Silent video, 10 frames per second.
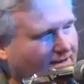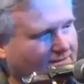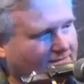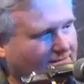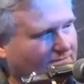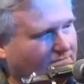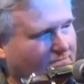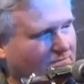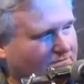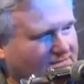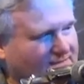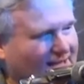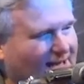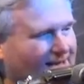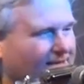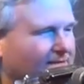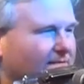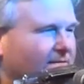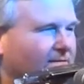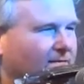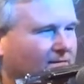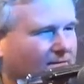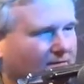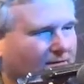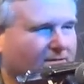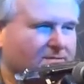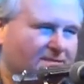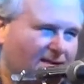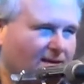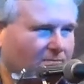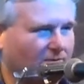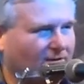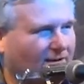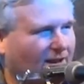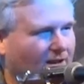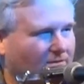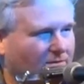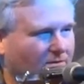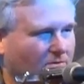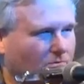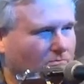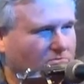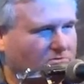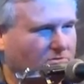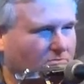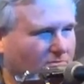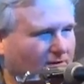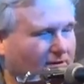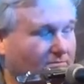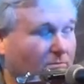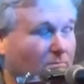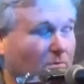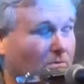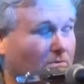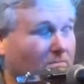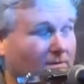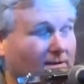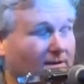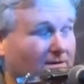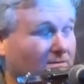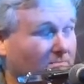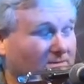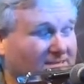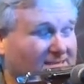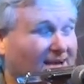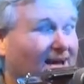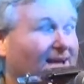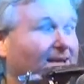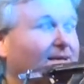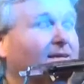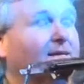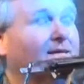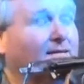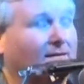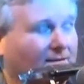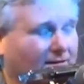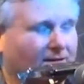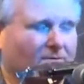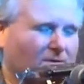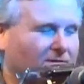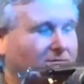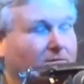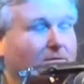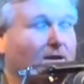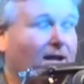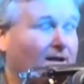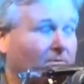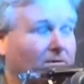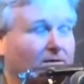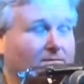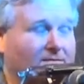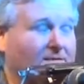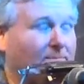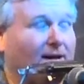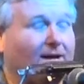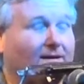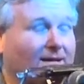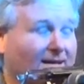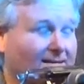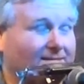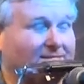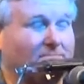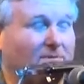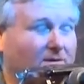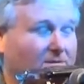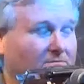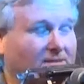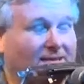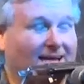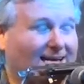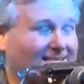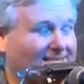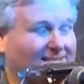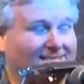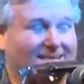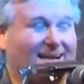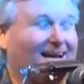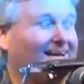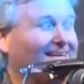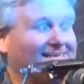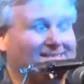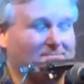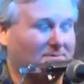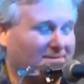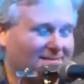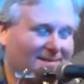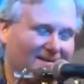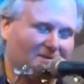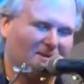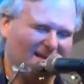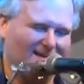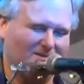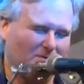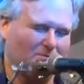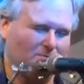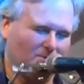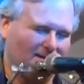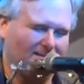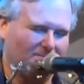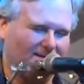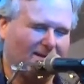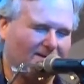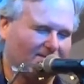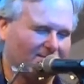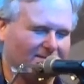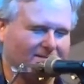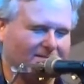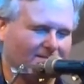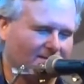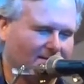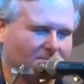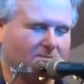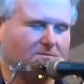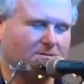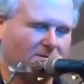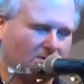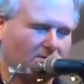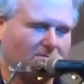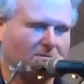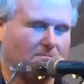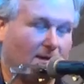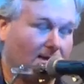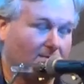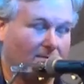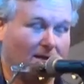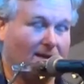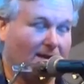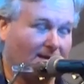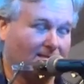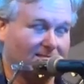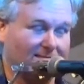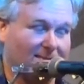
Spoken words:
heading for a slide, tearing down the ozone, and we're warming up the sky. Wonder how we'll keep our heads above the icy tide. But there ain't no way, my darling, gonna talk about last